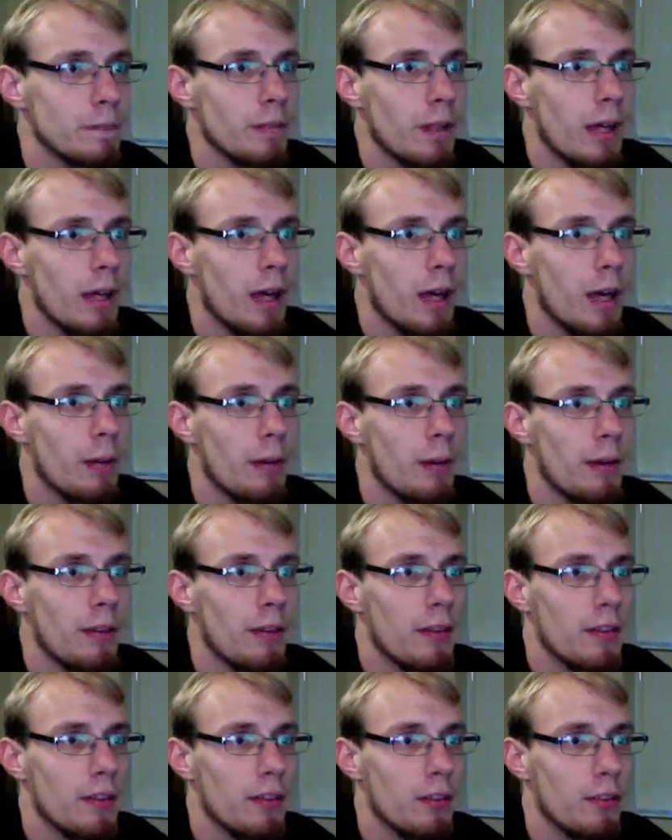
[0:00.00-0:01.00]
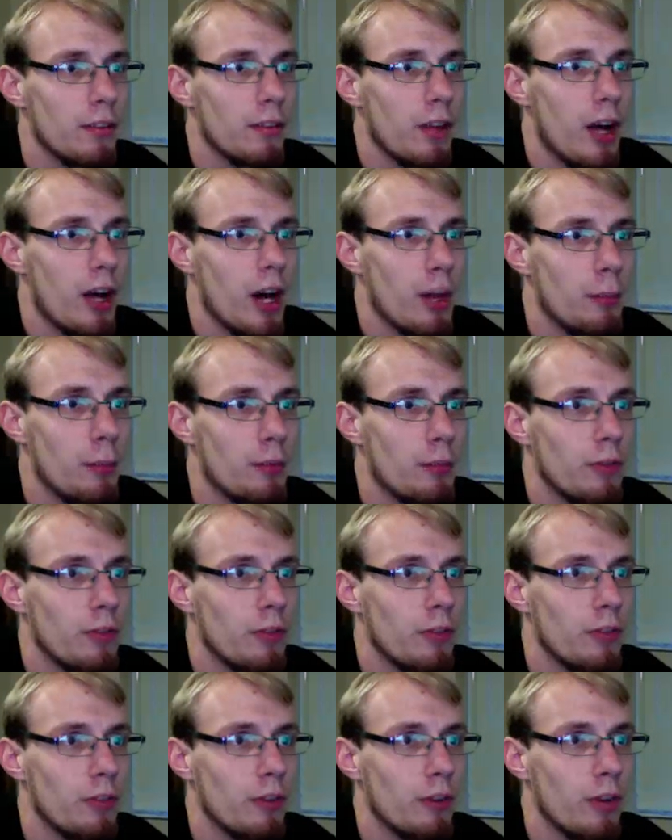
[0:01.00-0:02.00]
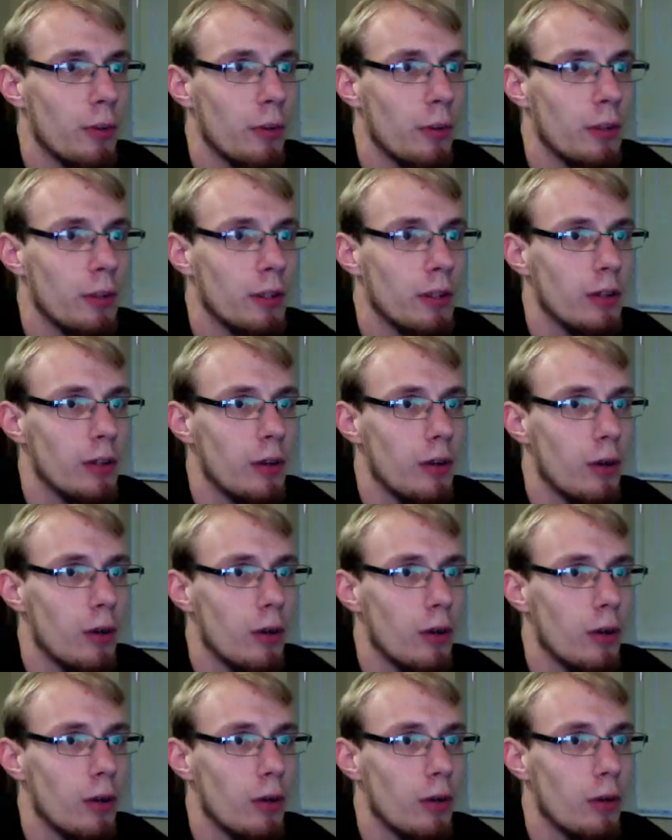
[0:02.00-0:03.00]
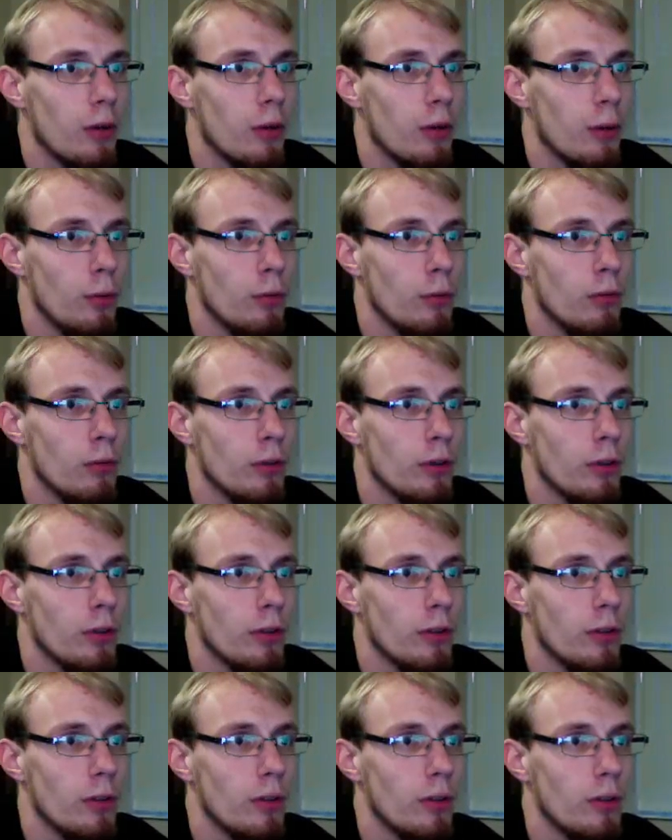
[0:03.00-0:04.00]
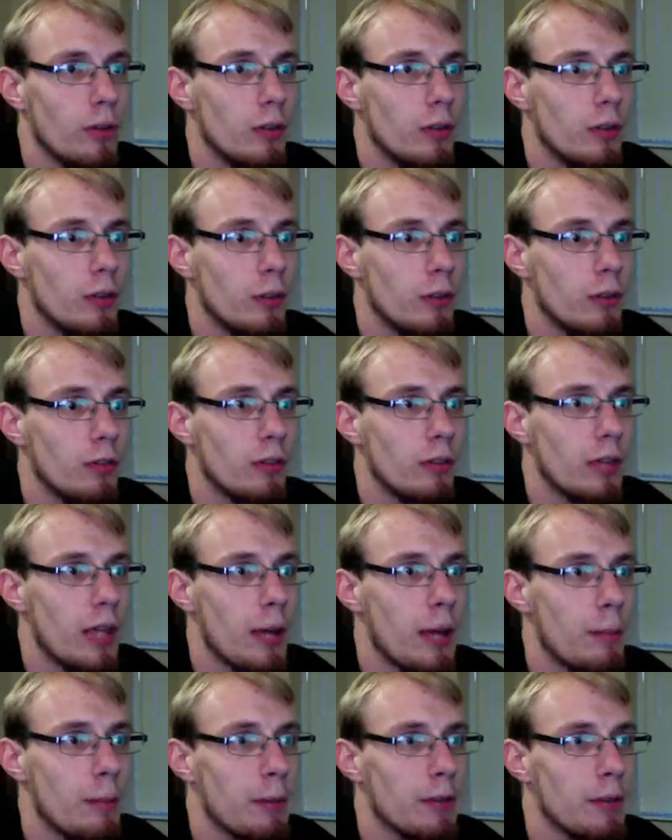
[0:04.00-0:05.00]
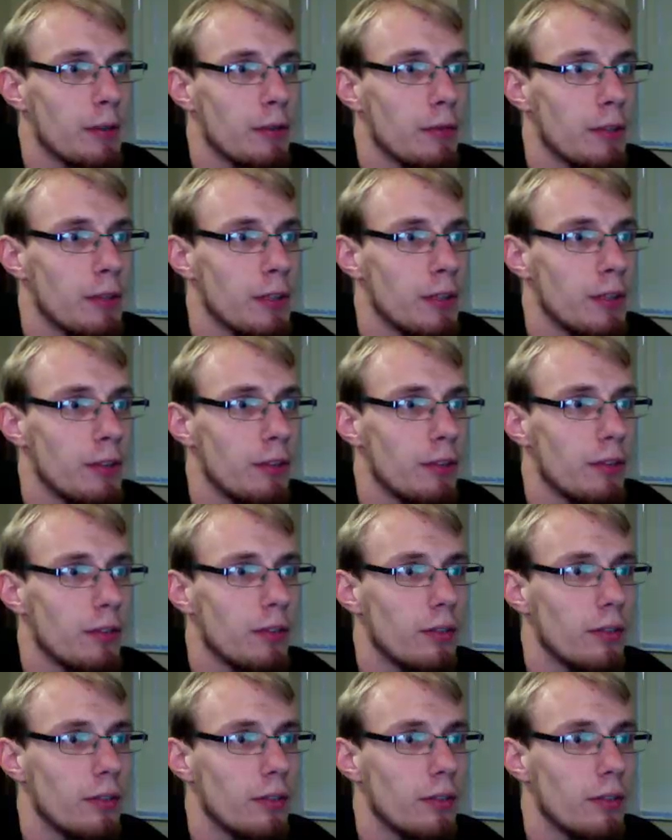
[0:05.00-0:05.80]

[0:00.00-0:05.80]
I think there's an option for showing overlapping UVs